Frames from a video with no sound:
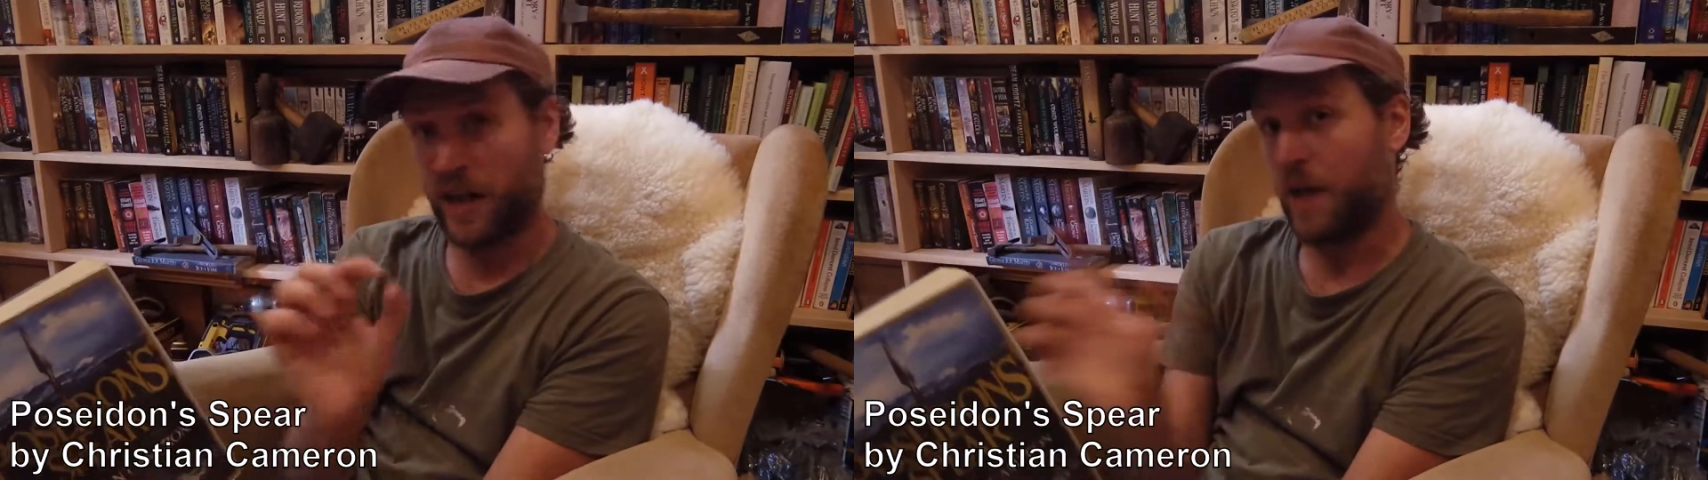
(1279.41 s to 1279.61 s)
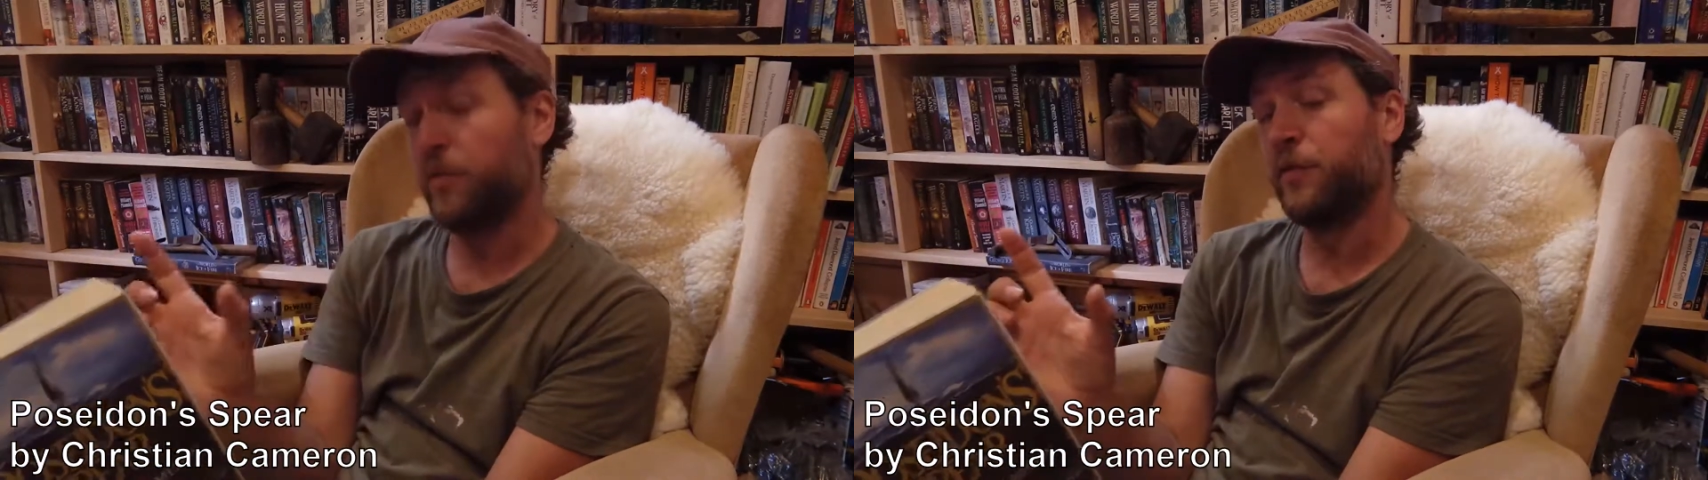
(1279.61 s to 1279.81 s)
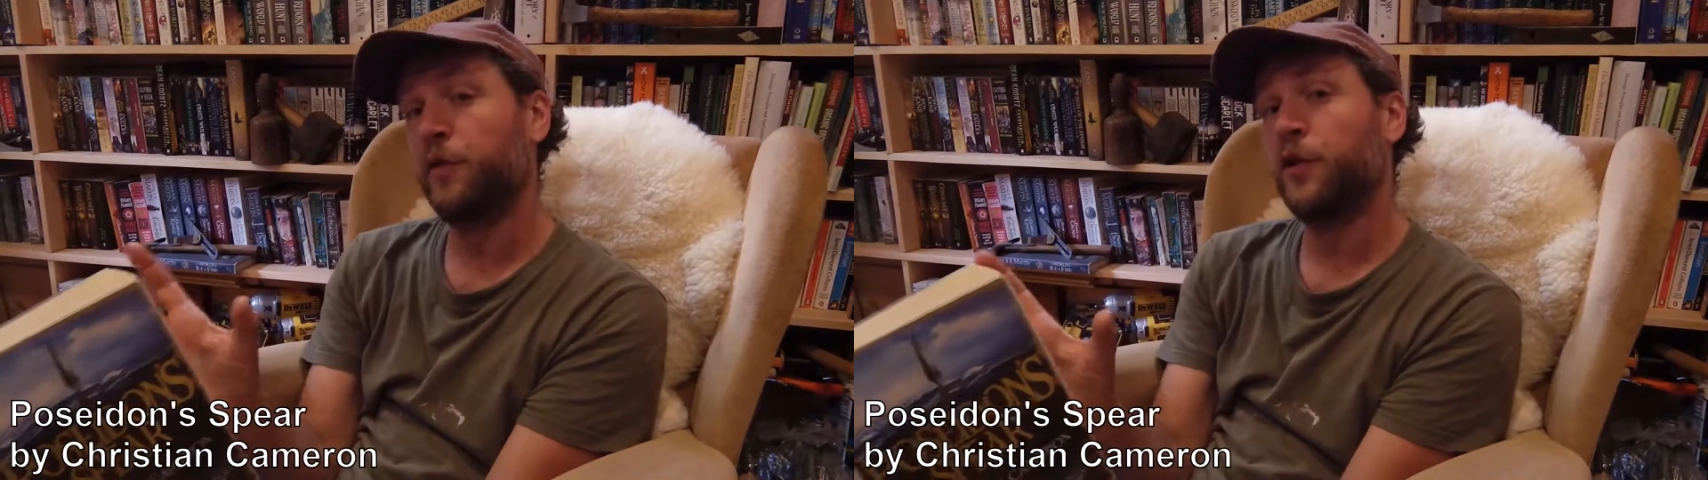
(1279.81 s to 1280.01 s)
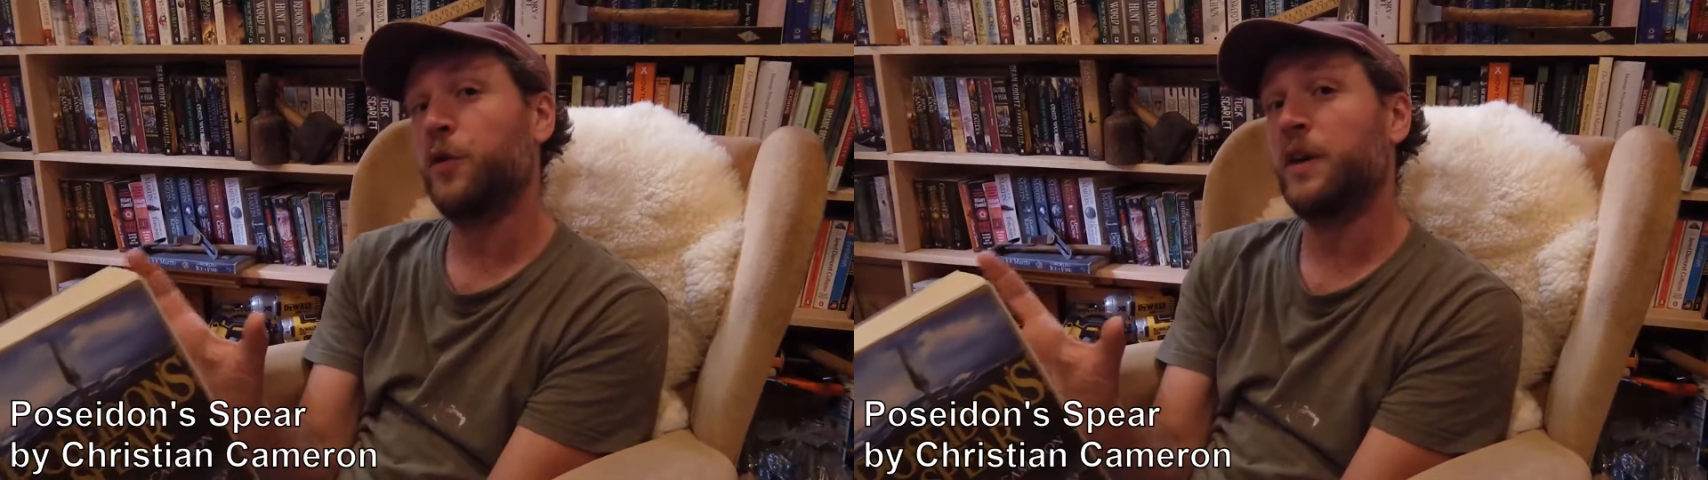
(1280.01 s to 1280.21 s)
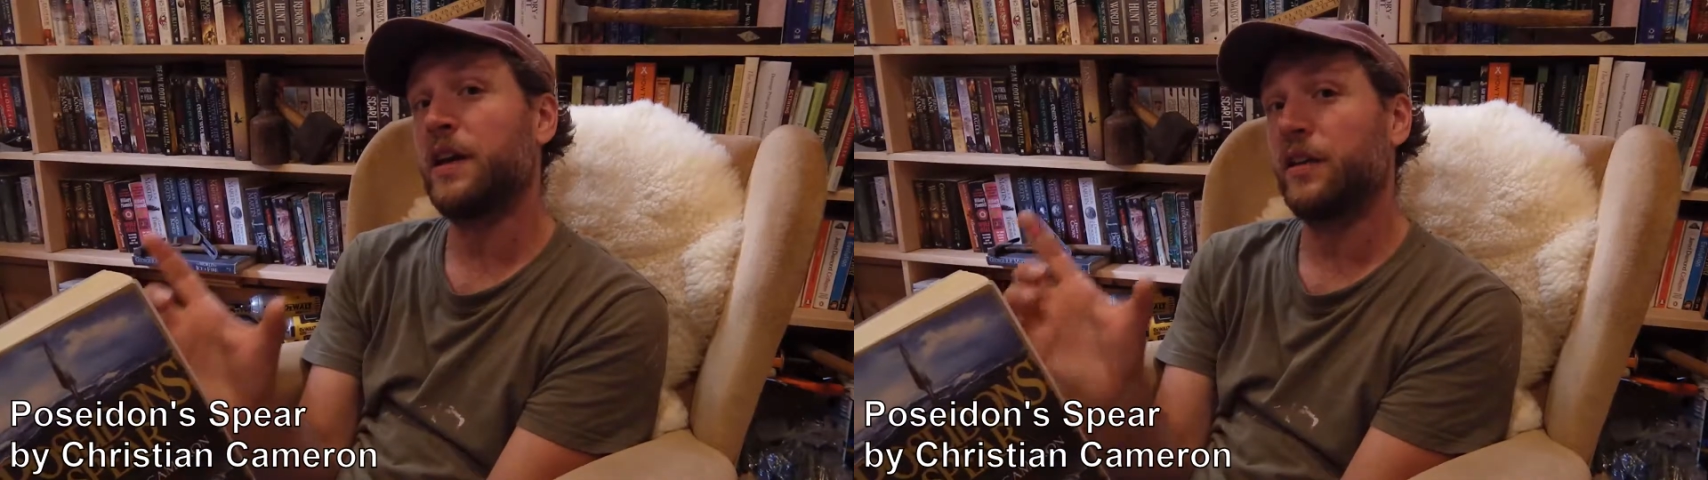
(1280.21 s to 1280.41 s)
gap of a few
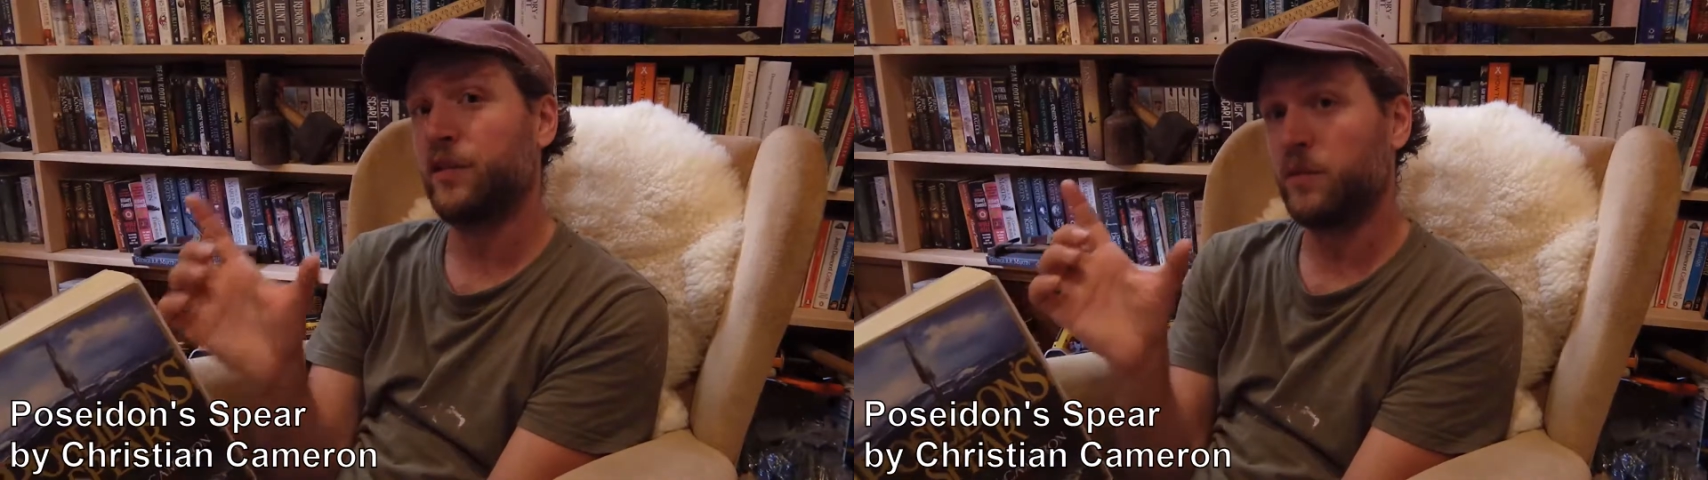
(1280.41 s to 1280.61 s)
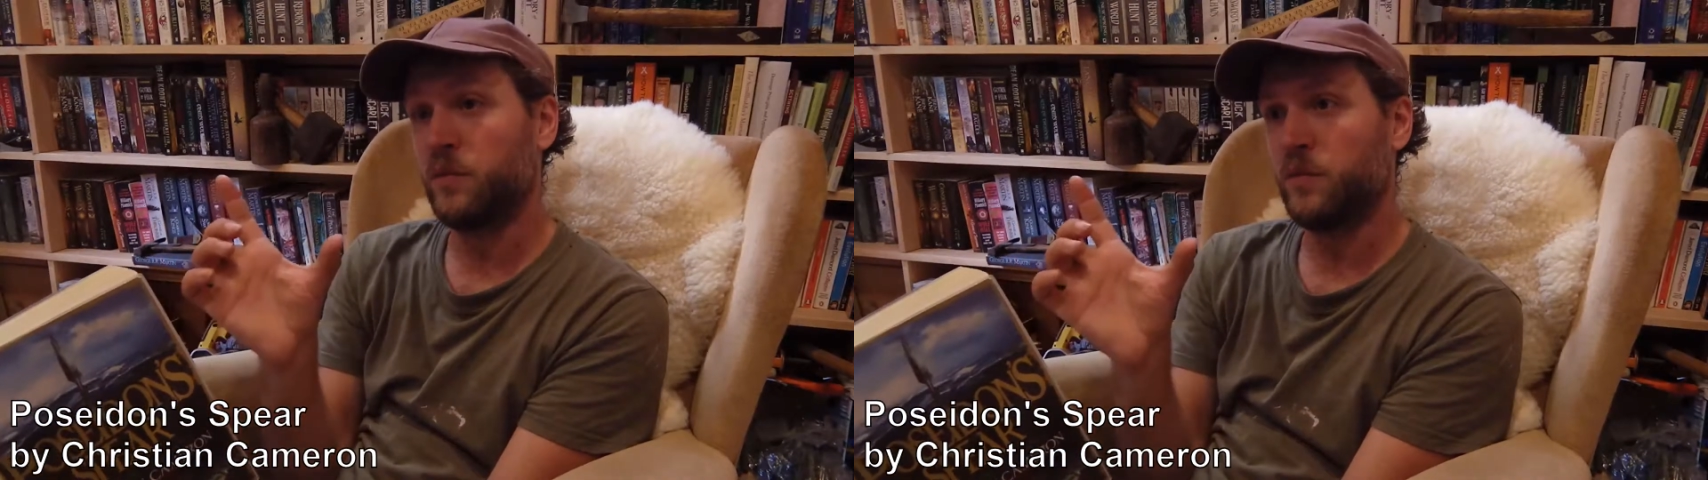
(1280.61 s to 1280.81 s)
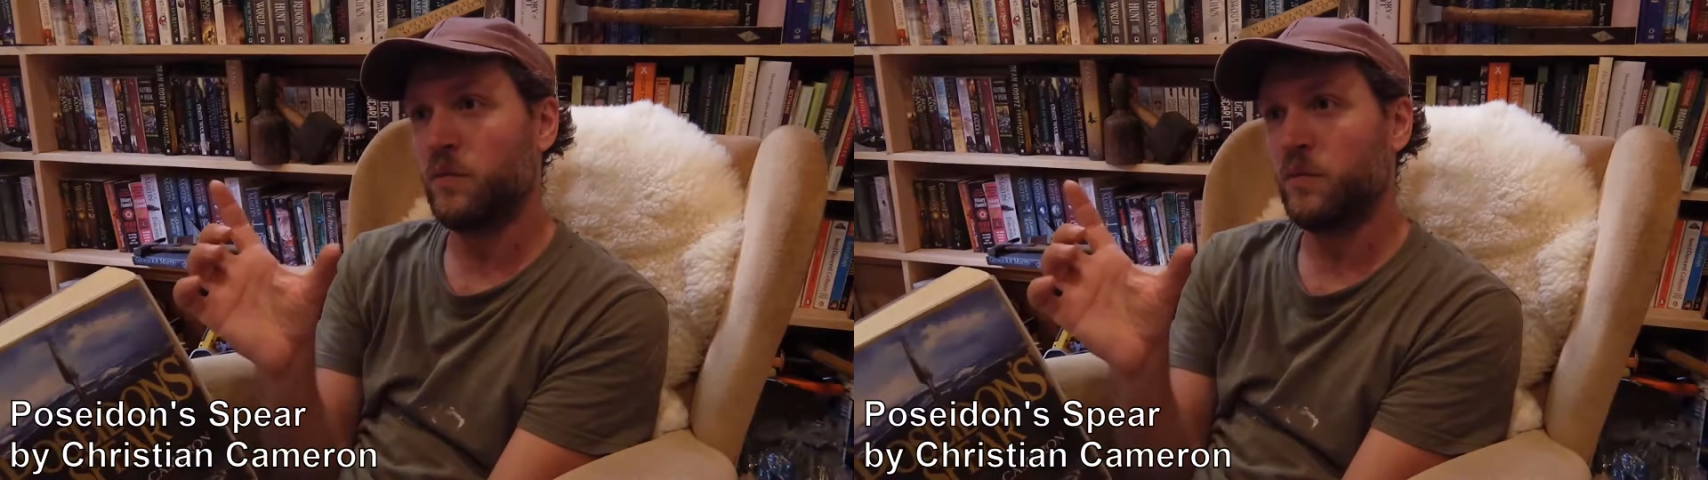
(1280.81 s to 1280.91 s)
years